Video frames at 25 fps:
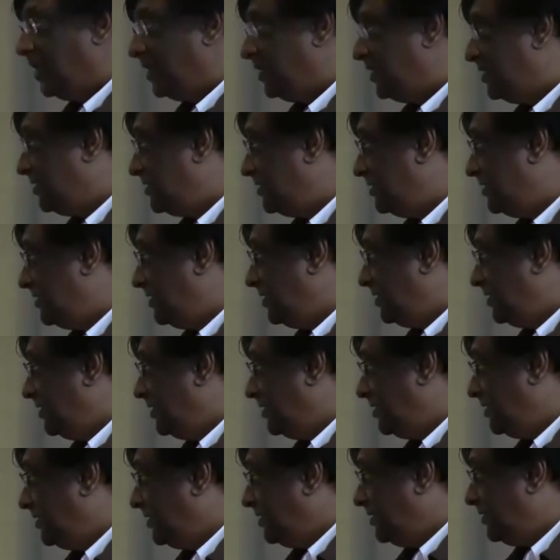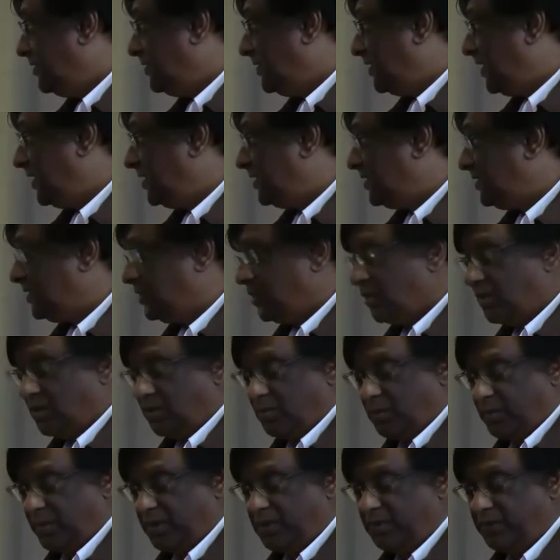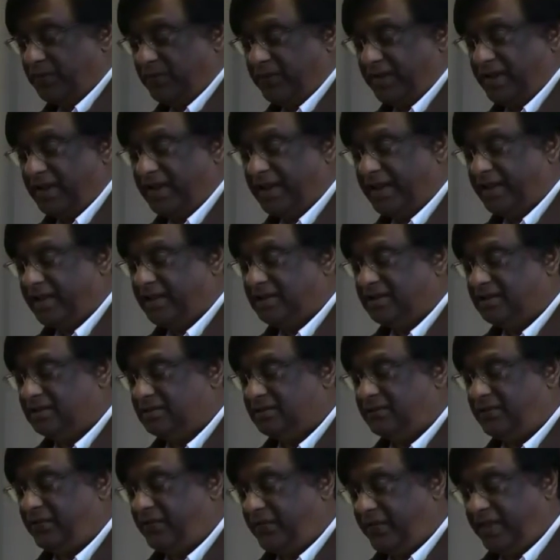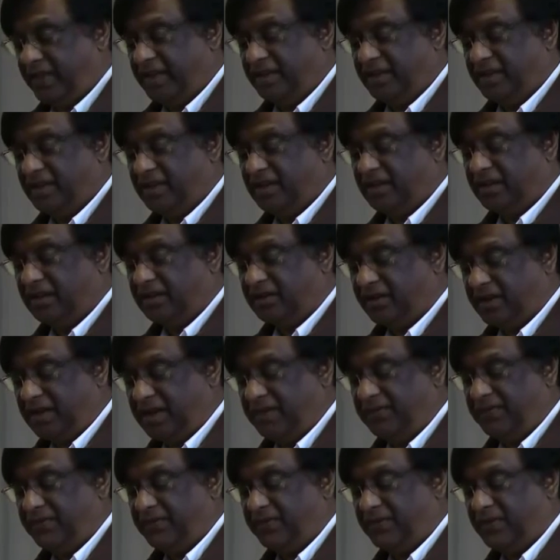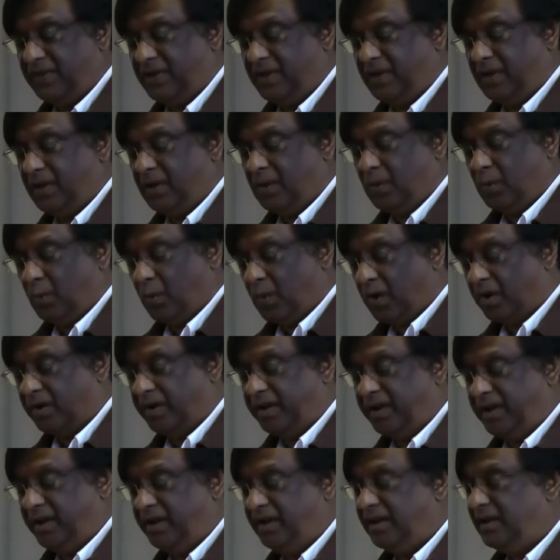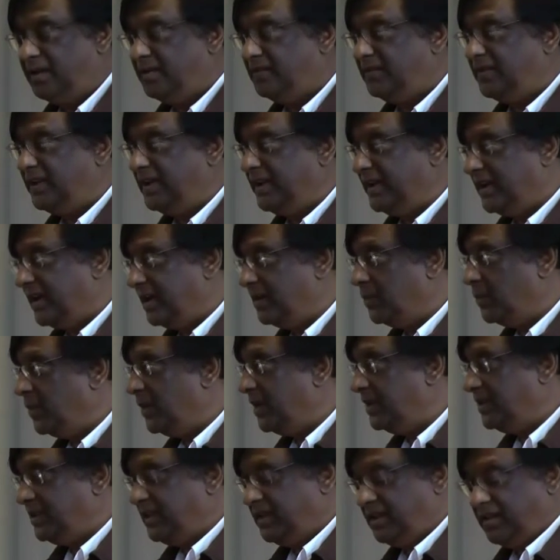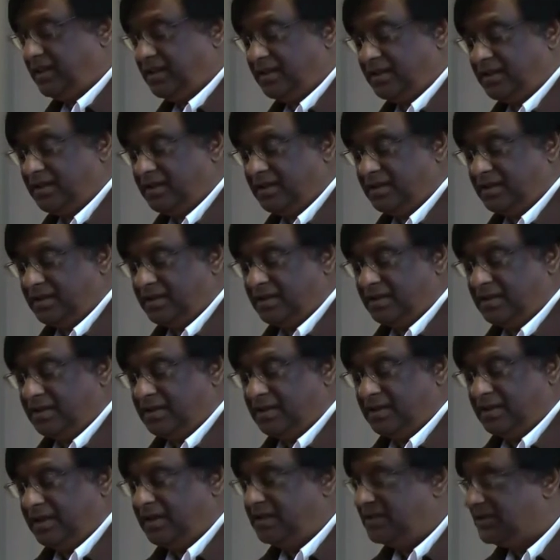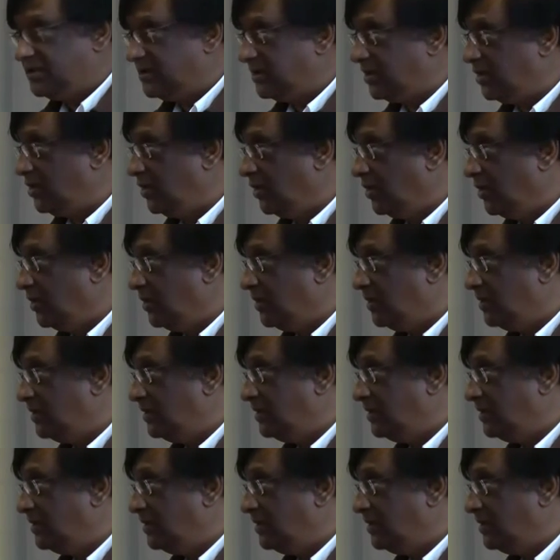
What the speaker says: God. Right? So when you feel like fear, grief, worry, feeling unworthy, insecure,